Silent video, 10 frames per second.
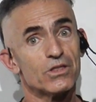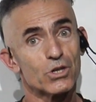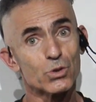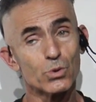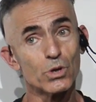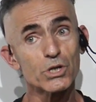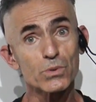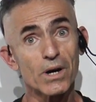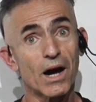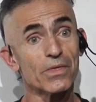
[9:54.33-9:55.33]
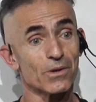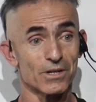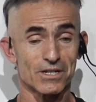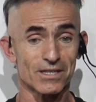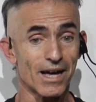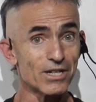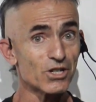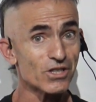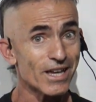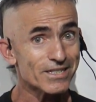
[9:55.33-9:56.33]
The tools are out there. It's a
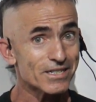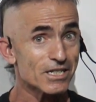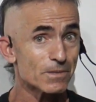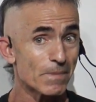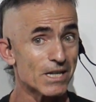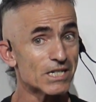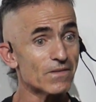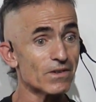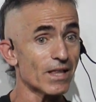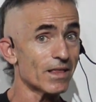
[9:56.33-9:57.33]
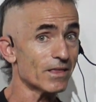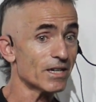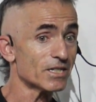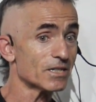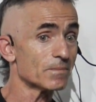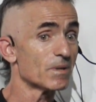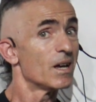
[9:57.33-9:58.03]
lot less expensive and a lot less